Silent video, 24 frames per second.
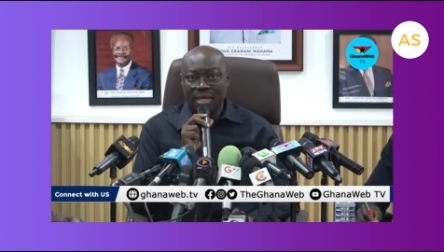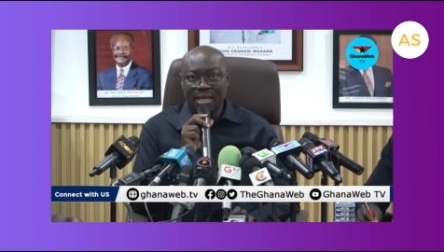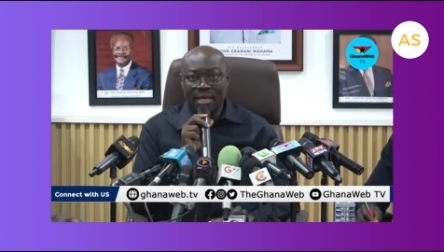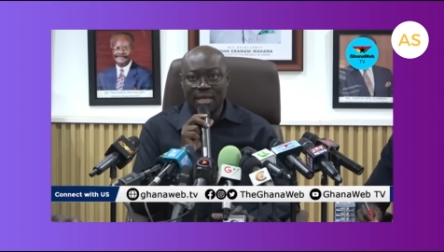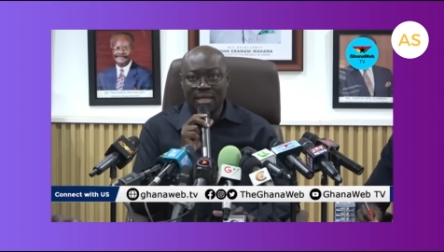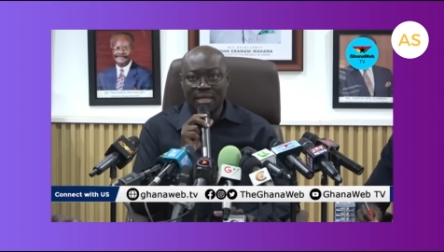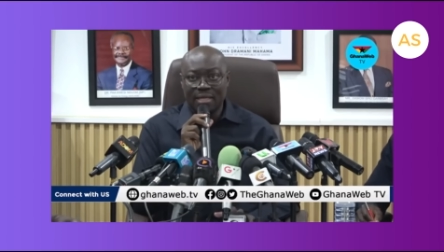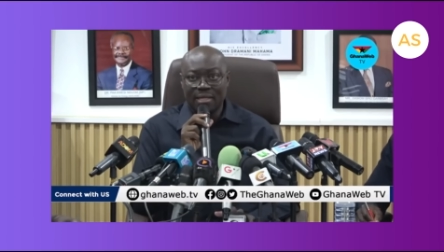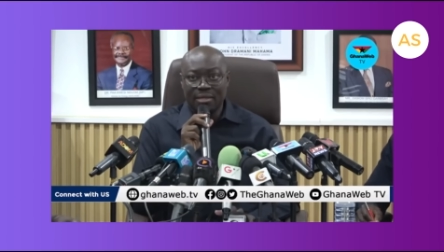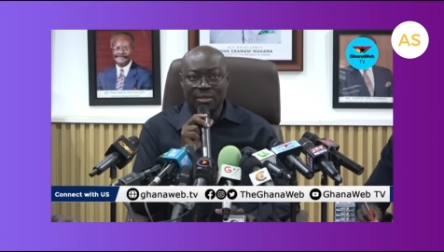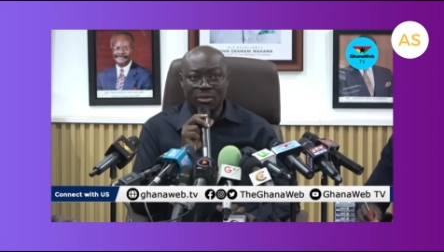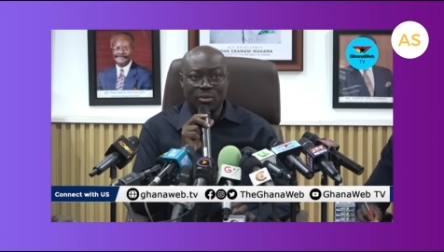
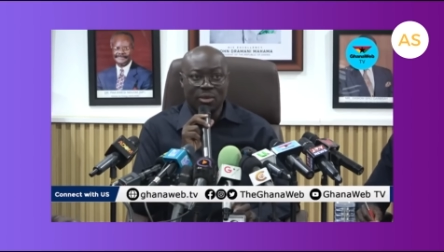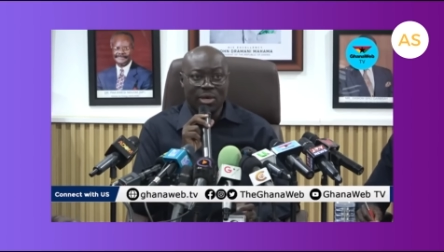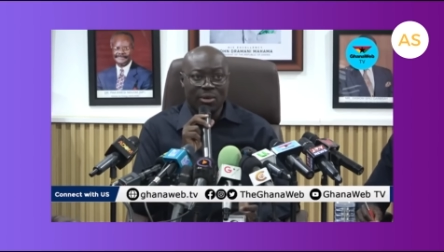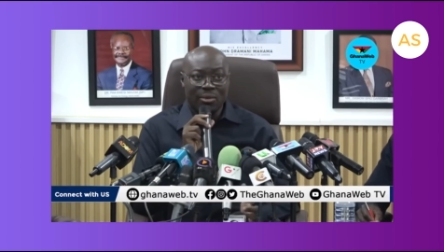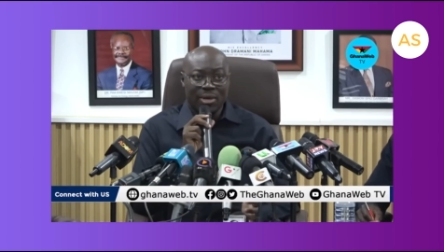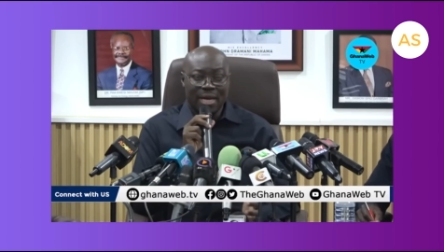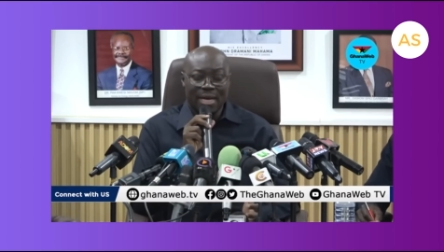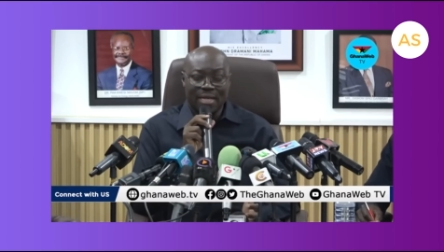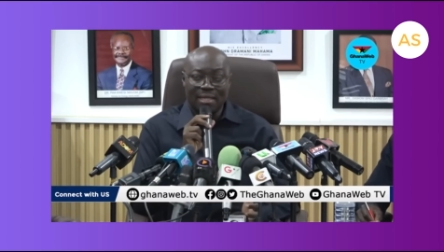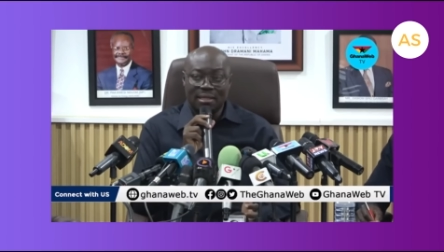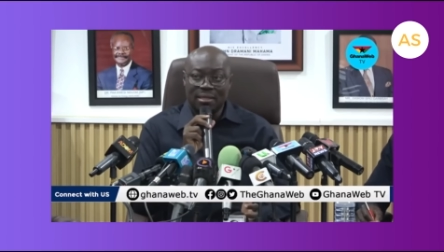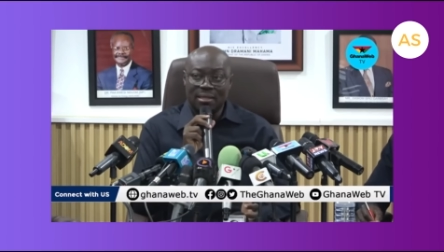And you are
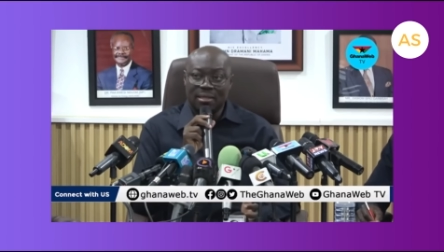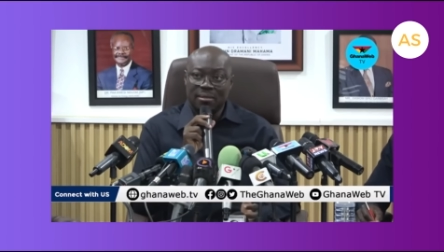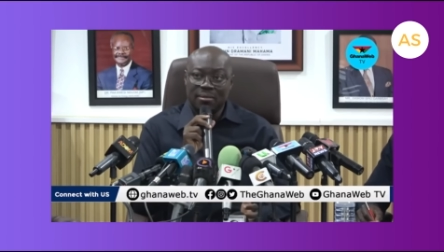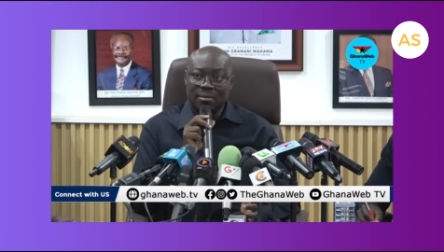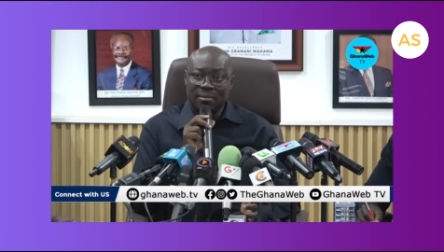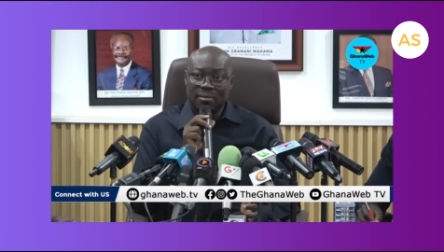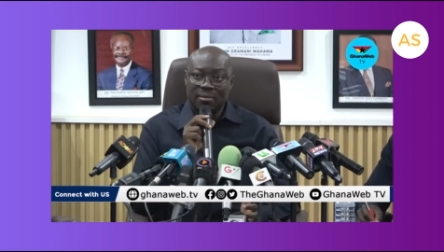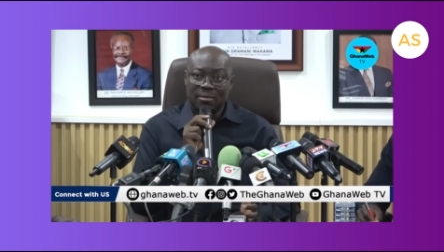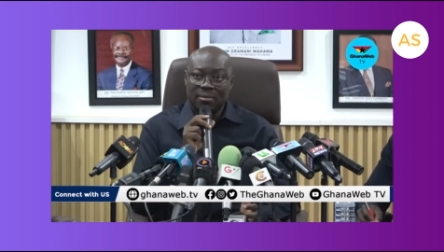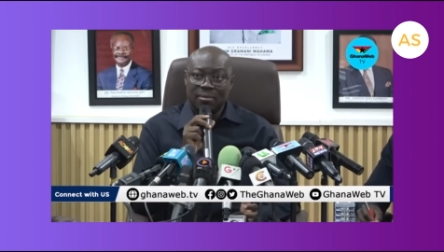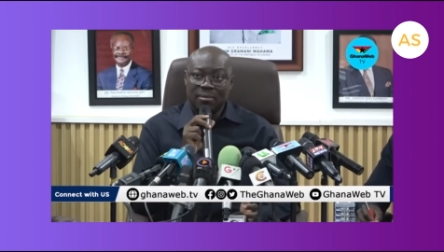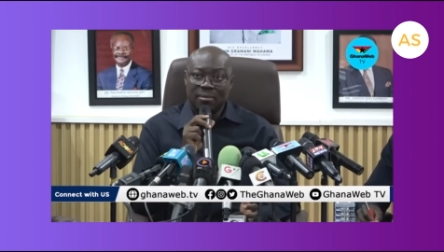right,
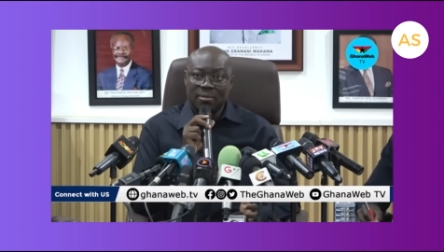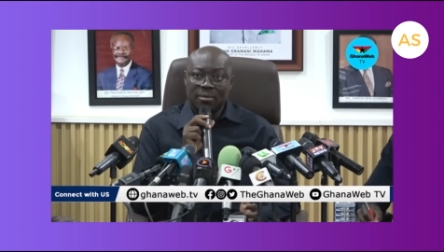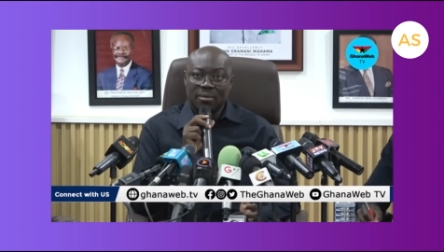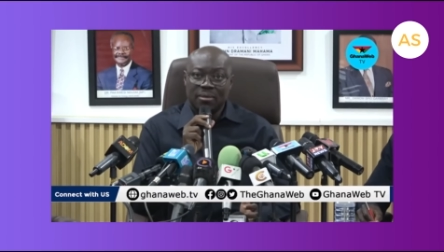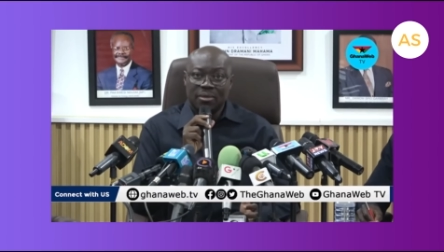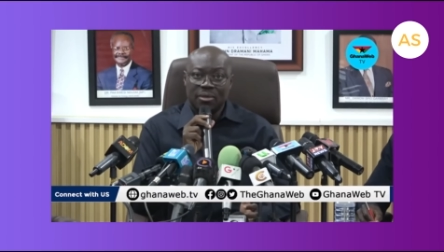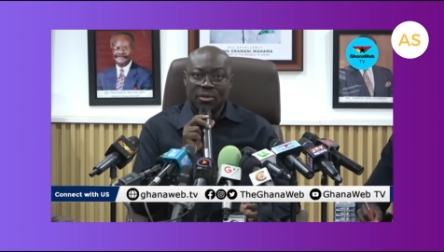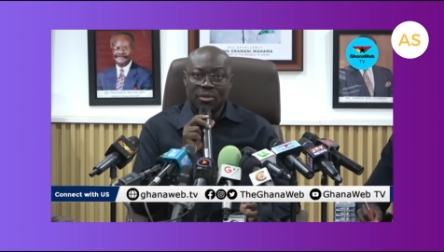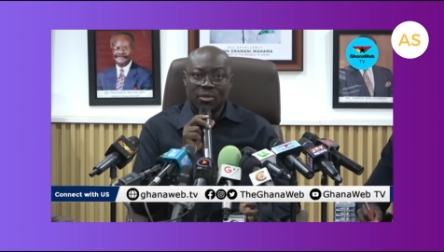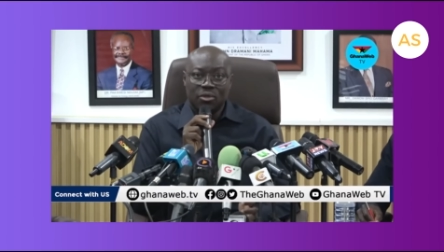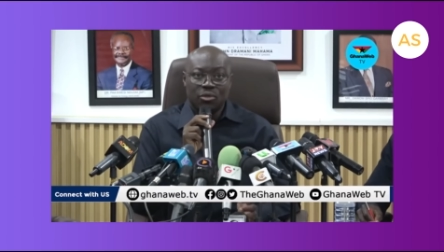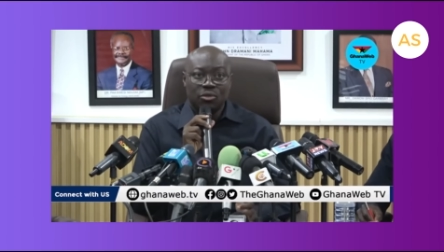
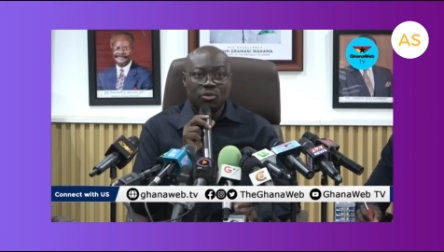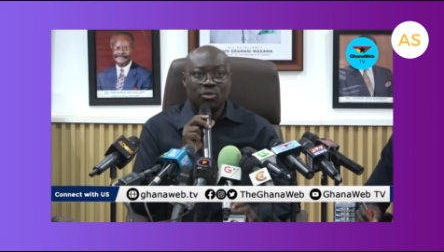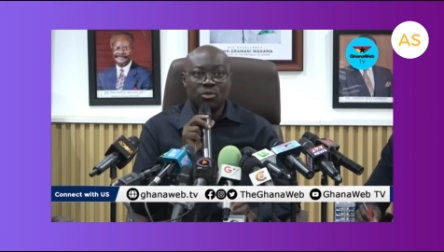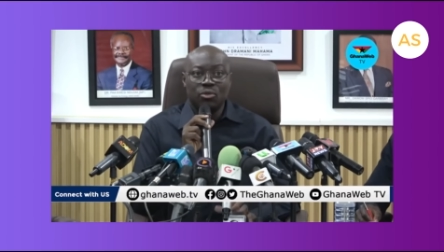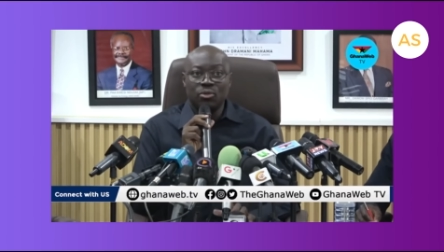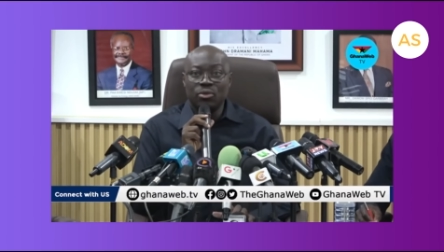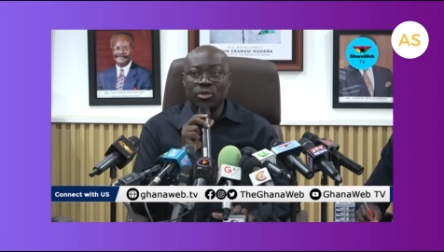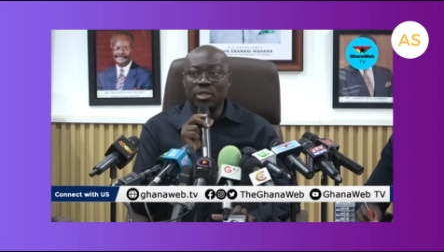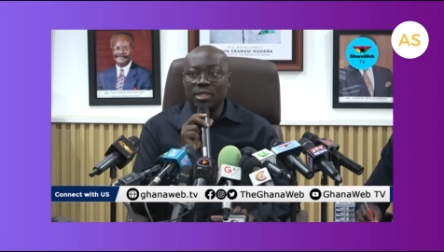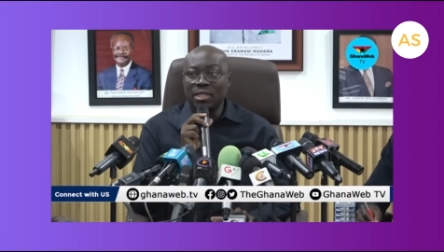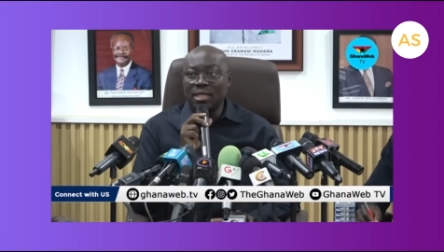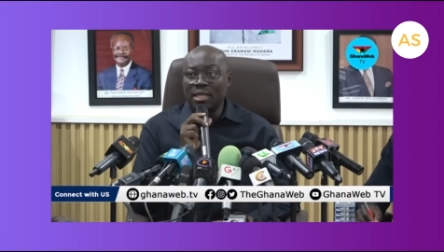
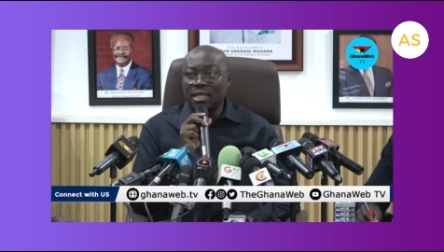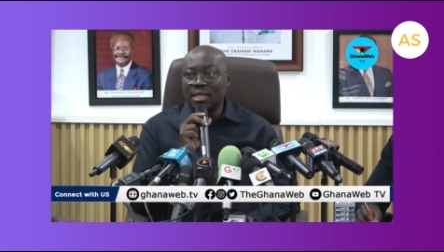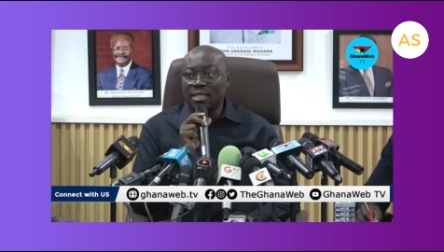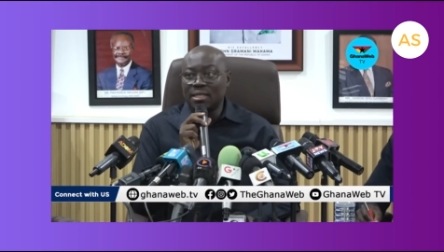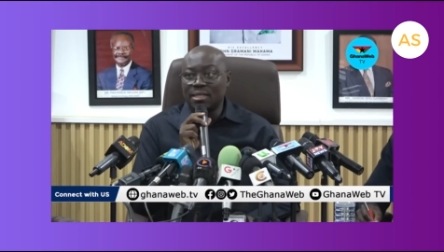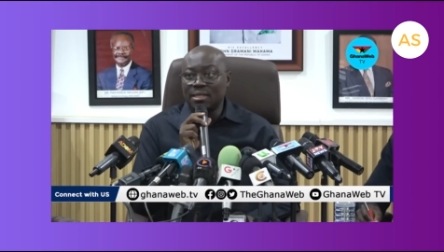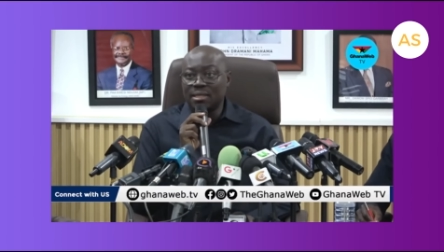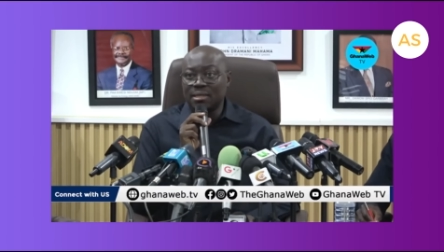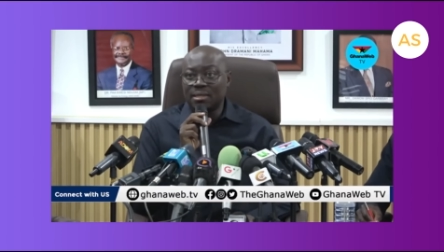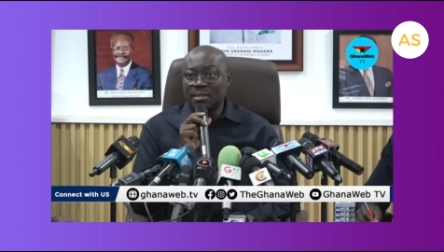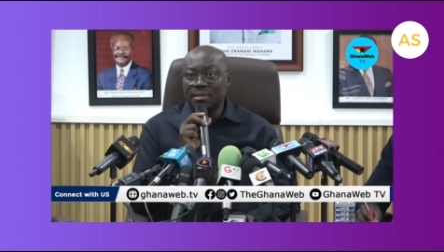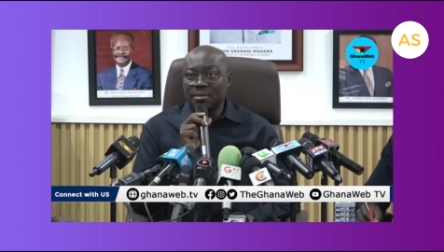two
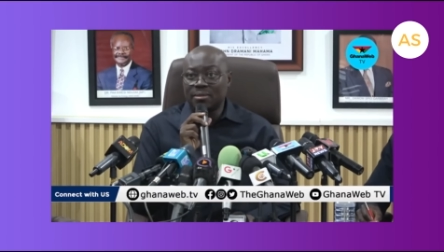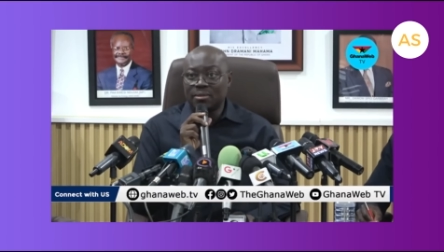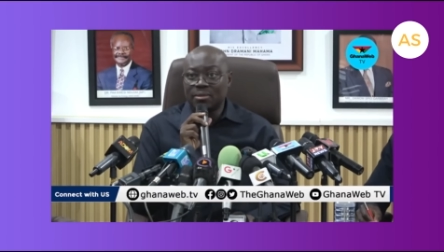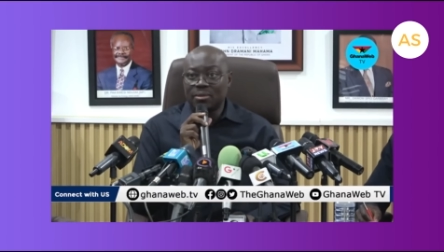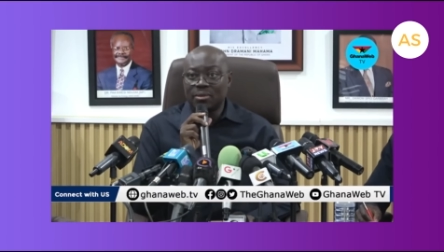years